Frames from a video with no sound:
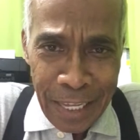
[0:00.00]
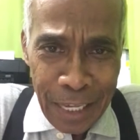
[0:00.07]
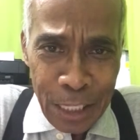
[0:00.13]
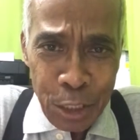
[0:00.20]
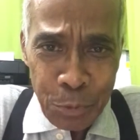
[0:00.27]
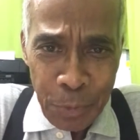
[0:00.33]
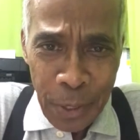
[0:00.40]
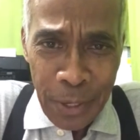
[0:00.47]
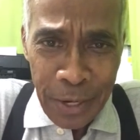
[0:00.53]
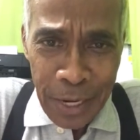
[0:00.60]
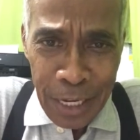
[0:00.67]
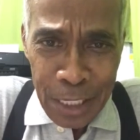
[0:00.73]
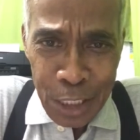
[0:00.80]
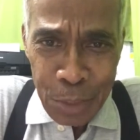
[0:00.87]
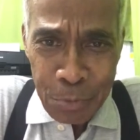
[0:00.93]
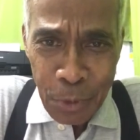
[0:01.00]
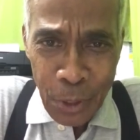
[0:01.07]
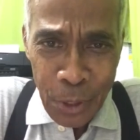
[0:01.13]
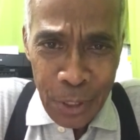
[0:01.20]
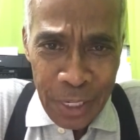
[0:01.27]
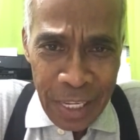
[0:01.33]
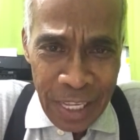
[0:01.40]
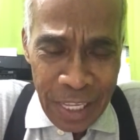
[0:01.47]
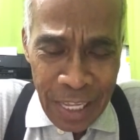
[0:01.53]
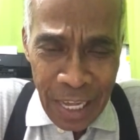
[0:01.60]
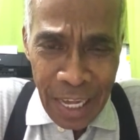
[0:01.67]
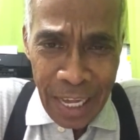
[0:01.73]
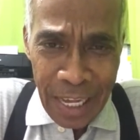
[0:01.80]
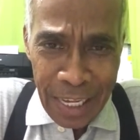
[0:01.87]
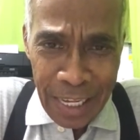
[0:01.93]
experience for
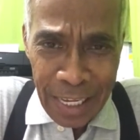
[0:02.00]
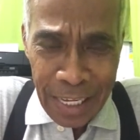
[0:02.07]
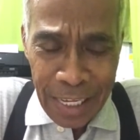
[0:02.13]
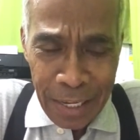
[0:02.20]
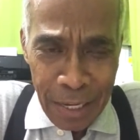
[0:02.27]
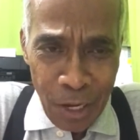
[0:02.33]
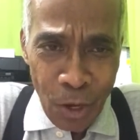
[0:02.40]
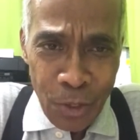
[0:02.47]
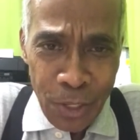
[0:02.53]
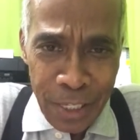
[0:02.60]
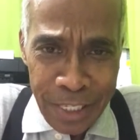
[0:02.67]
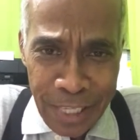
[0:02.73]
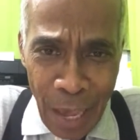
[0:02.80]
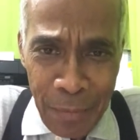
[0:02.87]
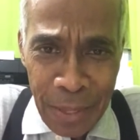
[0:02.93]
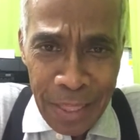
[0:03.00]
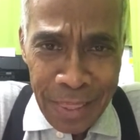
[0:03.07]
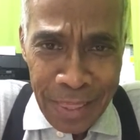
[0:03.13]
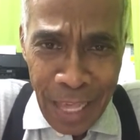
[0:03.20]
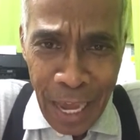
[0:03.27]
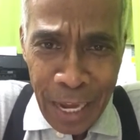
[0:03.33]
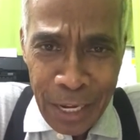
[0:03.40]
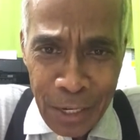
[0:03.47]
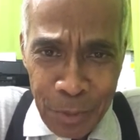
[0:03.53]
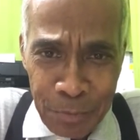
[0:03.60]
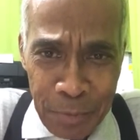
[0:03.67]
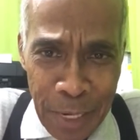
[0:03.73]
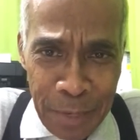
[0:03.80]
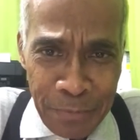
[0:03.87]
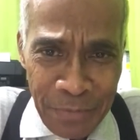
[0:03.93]
on the 7th day of
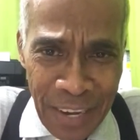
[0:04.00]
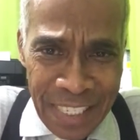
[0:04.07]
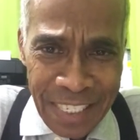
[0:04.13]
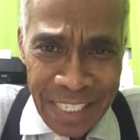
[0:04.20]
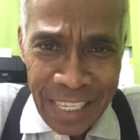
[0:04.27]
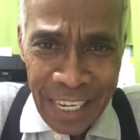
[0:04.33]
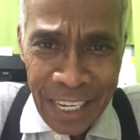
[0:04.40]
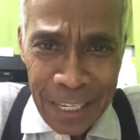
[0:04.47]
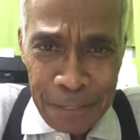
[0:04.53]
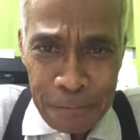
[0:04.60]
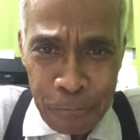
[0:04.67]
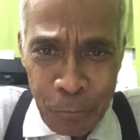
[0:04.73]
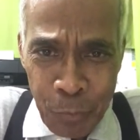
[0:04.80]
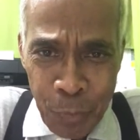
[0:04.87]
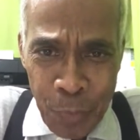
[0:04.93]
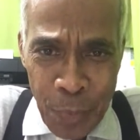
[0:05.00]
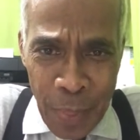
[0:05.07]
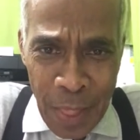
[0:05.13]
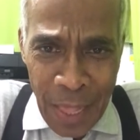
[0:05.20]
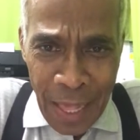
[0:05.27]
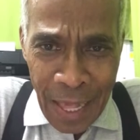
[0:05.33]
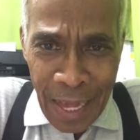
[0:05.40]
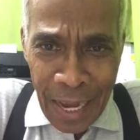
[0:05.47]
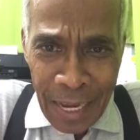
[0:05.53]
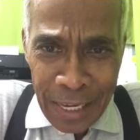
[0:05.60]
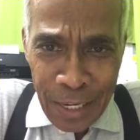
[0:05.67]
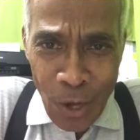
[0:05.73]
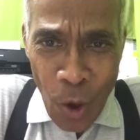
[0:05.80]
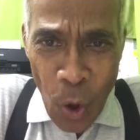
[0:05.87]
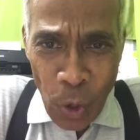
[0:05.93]
my fasting,
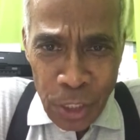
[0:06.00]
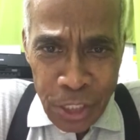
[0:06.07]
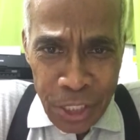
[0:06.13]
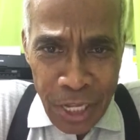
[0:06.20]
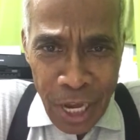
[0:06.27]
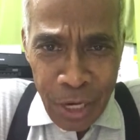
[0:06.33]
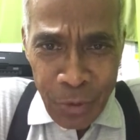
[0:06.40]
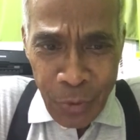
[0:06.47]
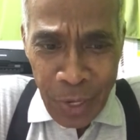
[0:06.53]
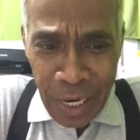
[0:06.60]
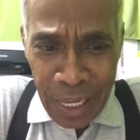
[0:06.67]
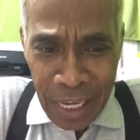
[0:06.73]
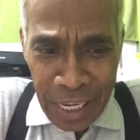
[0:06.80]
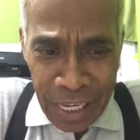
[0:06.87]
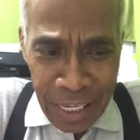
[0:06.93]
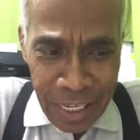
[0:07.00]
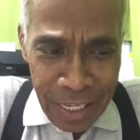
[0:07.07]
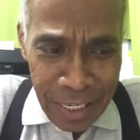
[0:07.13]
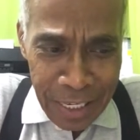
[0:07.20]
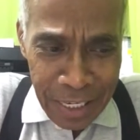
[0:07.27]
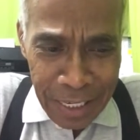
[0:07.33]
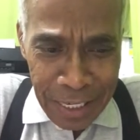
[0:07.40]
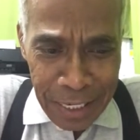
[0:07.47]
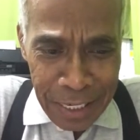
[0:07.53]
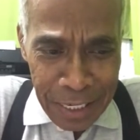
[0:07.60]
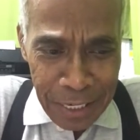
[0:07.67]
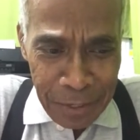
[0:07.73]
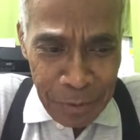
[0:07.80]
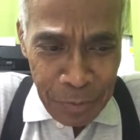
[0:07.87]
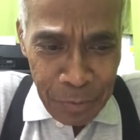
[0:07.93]
I know it's not really
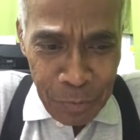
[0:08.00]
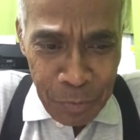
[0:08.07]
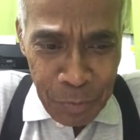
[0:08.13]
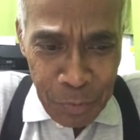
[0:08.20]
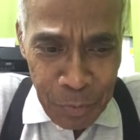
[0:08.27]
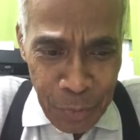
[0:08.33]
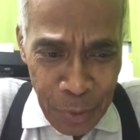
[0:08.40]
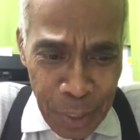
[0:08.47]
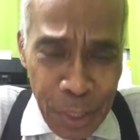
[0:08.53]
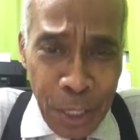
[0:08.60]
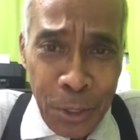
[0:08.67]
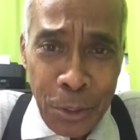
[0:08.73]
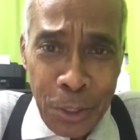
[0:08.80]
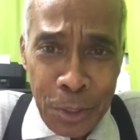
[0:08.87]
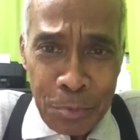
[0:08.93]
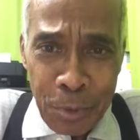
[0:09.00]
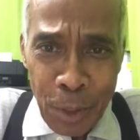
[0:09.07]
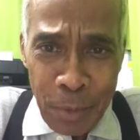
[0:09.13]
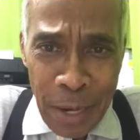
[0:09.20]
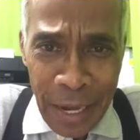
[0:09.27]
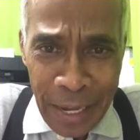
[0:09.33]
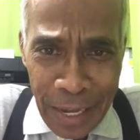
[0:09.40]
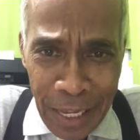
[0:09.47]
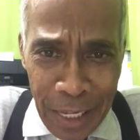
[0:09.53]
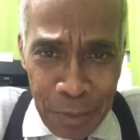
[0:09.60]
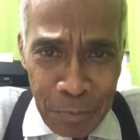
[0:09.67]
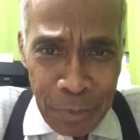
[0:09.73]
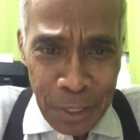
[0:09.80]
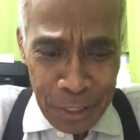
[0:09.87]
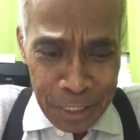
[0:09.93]
pretty good for my health,
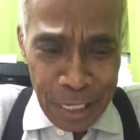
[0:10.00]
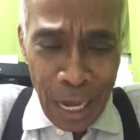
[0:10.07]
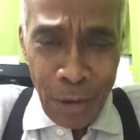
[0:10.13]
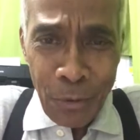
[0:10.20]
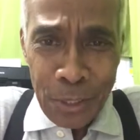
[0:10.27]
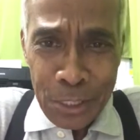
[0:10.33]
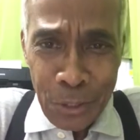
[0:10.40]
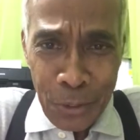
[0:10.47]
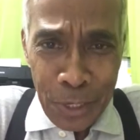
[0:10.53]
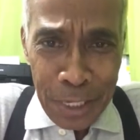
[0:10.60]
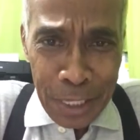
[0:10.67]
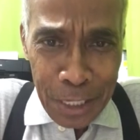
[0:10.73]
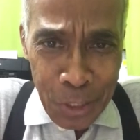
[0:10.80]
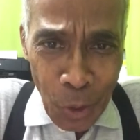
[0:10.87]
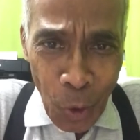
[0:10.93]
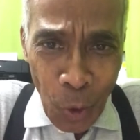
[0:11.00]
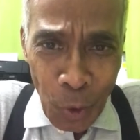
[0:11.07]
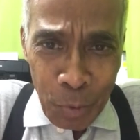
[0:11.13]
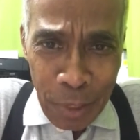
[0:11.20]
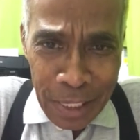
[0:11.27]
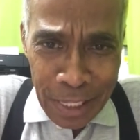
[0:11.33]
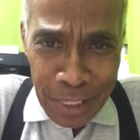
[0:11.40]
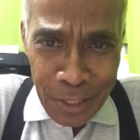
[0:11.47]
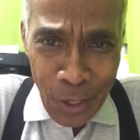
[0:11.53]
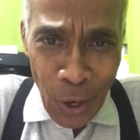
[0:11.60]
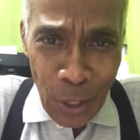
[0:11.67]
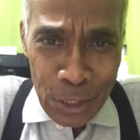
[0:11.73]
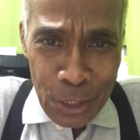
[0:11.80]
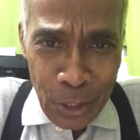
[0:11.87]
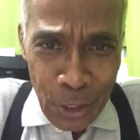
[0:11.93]
because I was already told by the
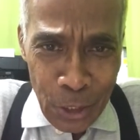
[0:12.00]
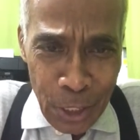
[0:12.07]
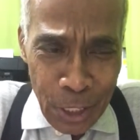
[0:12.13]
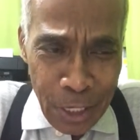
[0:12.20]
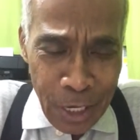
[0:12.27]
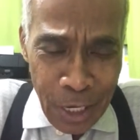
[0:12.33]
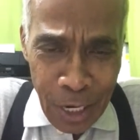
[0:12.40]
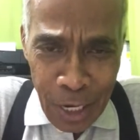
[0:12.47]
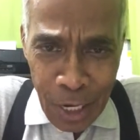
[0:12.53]
doctor